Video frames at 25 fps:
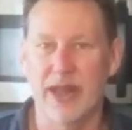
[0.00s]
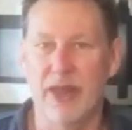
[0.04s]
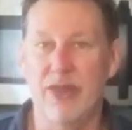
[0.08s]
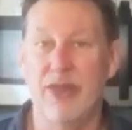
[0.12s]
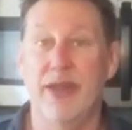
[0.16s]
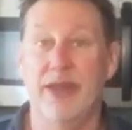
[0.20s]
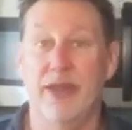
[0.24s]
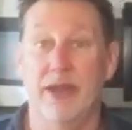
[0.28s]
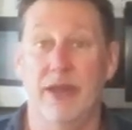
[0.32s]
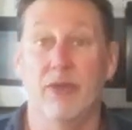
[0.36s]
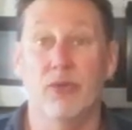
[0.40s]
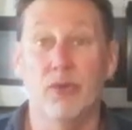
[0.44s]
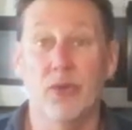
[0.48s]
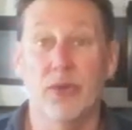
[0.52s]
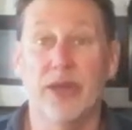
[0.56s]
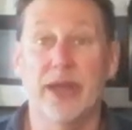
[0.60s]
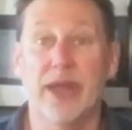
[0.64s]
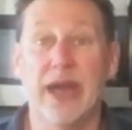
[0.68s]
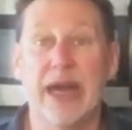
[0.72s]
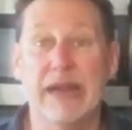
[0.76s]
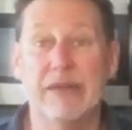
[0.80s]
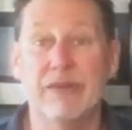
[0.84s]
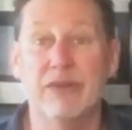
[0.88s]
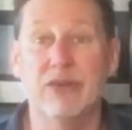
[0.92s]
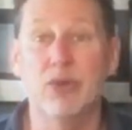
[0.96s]
I think a really
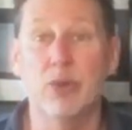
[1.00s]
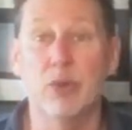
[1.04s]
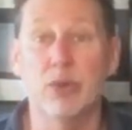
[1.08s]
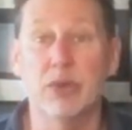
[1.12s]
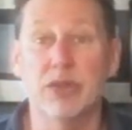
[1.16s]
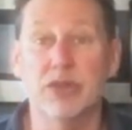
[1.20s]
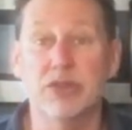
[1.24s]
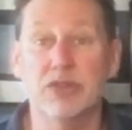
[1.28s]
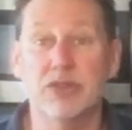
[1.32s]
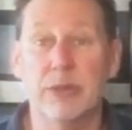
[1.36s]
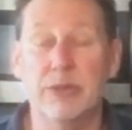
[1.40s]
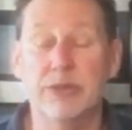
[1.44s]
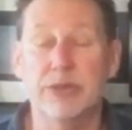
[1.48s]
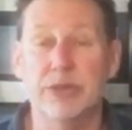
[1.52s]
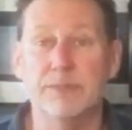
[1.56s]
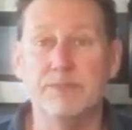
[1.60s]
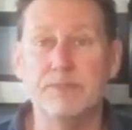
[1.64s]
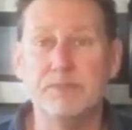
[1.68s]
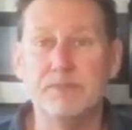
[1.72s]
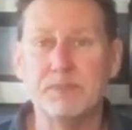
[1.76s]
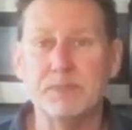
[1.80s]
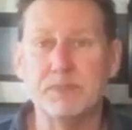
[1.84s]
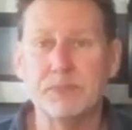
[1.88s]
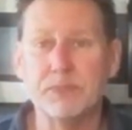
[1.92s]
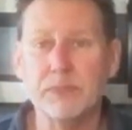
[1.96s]
kind of a cool description.
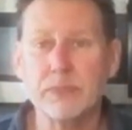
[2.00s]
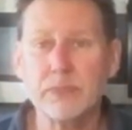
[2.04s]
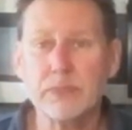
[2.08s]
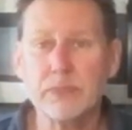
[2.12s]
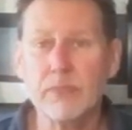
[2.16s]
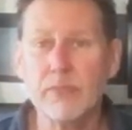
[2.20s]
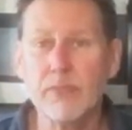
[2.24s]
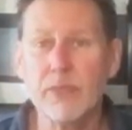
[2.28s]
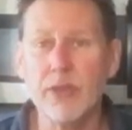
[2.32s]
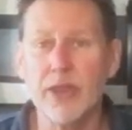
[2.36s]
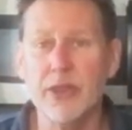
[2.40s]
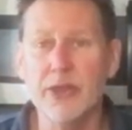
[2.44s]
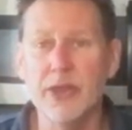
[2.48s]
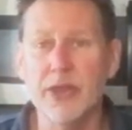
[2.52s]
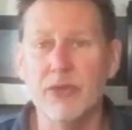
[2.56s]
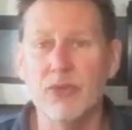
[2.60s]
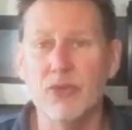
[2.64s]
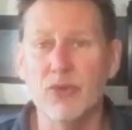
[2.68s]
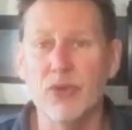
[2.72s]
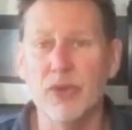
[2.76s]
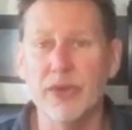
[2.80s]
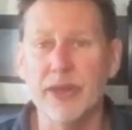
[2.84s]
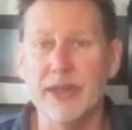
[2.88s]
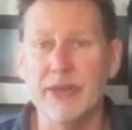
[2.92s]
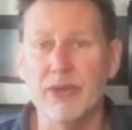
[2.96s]
You
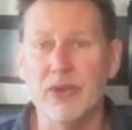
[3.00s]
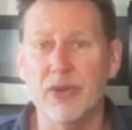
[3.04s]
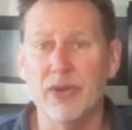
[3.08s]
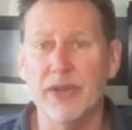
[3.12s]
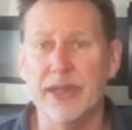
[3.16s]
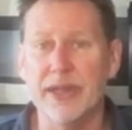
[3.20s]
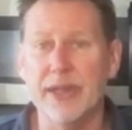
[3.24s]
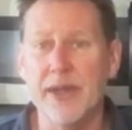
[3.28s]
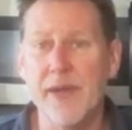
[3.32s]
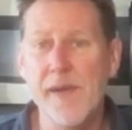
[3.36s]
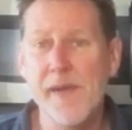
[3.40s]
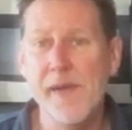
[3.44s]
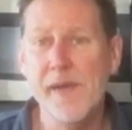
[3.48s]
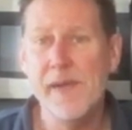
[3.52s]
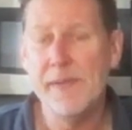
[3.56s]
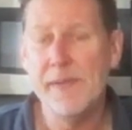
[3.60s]
can really, really